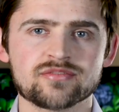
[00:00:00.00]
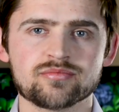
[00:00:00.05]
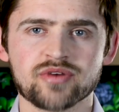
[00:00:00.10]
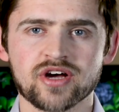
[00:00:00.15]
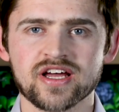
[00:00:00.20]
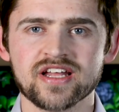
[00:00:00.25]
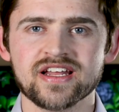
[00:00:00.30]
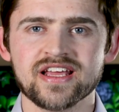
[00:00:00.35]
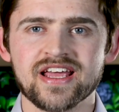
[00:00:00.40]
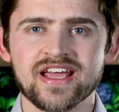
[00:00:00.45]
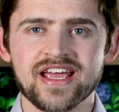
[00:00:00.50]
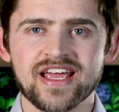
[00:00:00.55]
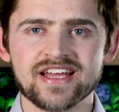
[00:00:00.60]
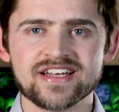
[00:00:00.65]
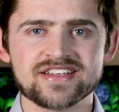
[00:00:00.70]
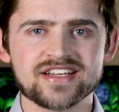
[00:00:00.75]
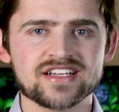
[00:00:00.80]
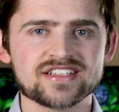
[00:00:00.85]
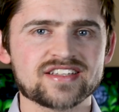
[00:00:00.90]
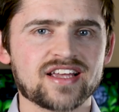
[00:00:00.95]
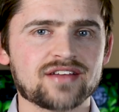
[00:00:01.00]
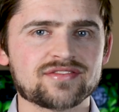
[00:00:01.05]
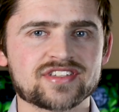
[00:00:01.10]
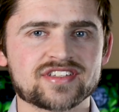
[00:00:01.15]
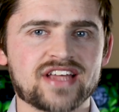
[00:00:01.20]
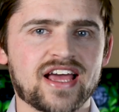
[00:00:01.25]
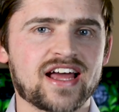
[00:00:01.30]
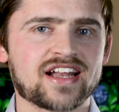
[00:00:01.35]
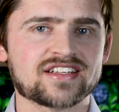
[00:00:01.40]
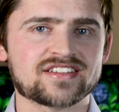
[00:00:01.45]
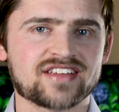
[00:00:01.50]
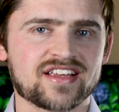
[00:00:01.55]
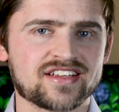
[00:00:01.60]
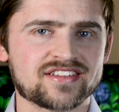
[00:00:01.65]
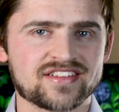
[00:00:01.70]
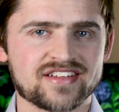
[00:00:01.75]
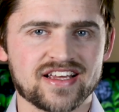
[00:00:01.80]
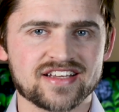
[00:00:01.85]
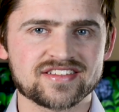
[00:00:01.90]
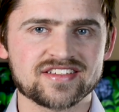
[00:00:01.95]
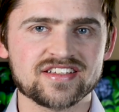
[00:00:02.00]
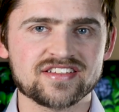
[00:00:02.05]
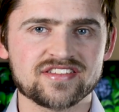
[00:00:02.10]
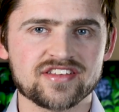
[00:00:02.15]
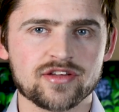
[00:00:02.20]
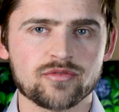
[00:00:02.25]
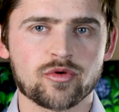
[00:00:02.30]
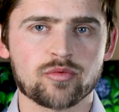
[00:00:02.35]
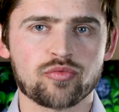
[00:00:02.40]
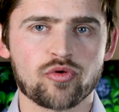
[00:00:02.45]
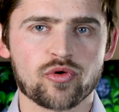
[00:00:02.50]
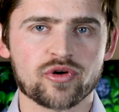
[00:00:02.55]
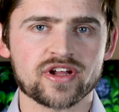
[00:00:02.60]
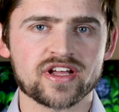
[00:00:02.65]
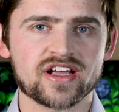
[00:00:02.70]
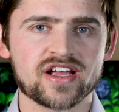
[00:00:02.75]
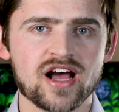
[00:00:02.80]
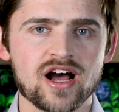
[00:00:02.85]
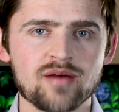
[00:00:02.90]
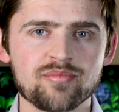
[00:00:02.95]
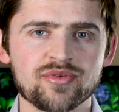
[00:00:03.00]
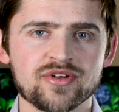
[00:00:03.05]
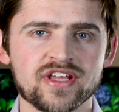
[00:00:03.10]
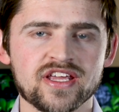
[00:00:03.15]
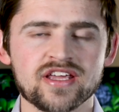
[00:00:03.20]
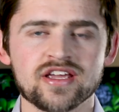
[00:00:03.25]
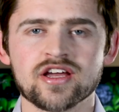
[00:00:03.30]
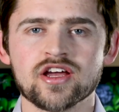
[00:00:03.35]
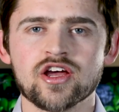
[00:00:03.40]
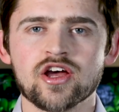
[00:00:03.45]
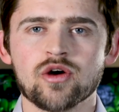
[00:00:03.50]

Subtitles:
but it does have status as an SEC reporting company,